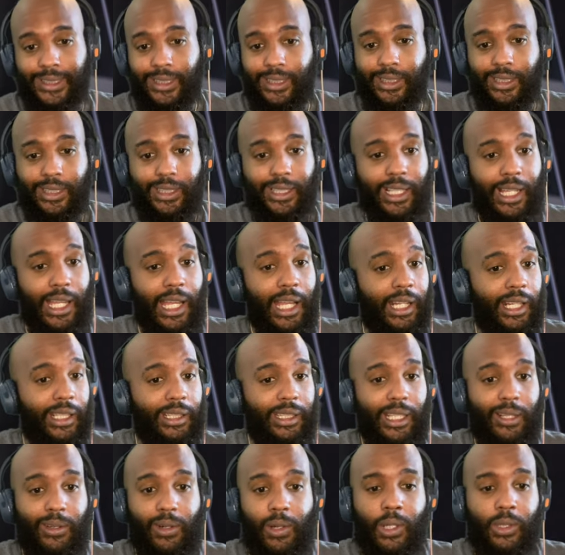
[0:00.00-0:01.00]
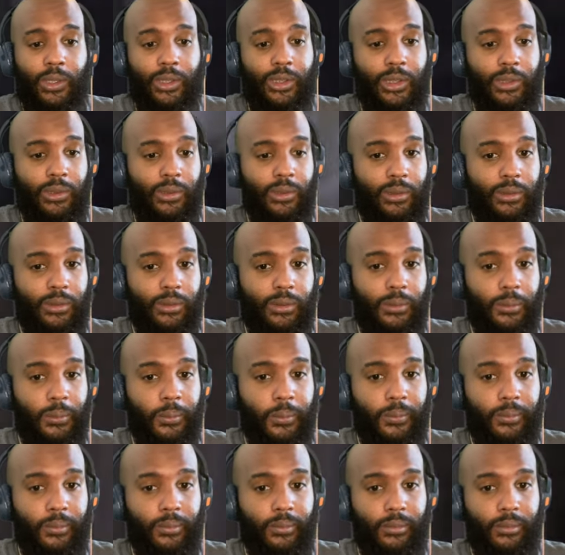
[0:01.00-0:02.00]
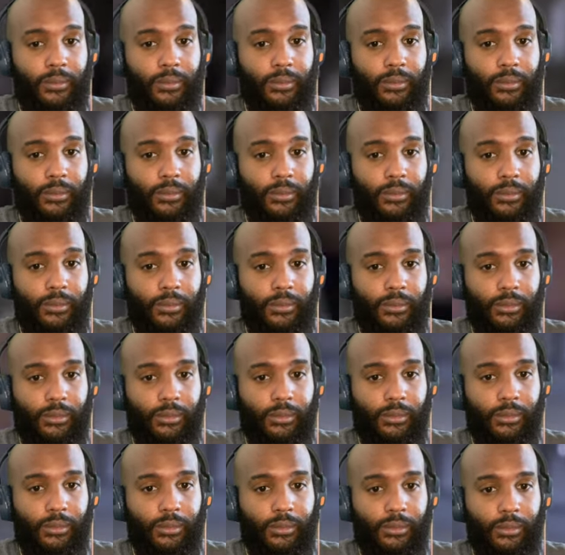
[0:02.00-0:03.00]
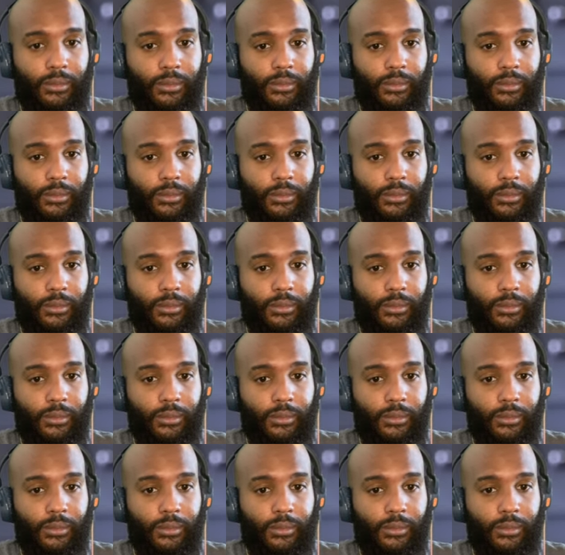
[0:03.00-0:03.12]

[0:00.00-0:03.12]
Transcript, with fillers: I got that wrong too. Oh, I tweet.